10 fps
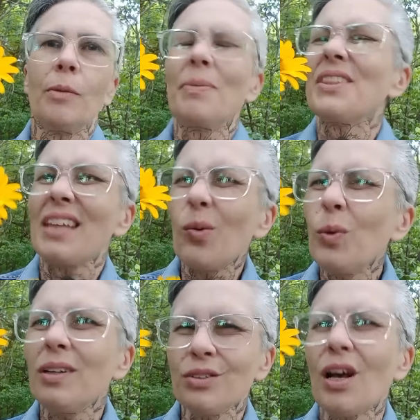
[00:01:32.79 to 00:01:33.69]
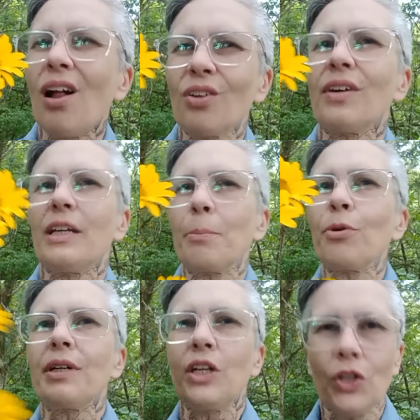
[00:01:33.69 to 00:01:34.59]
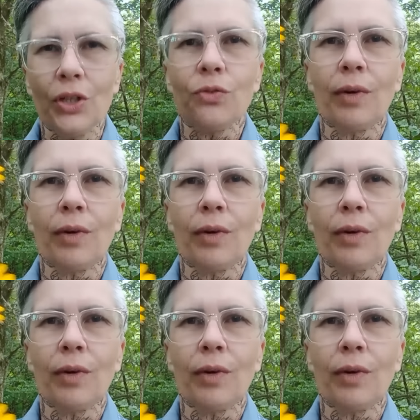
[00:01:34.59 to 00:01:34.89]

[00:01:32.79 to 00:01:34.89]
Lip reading: but they will tolerate a pretty good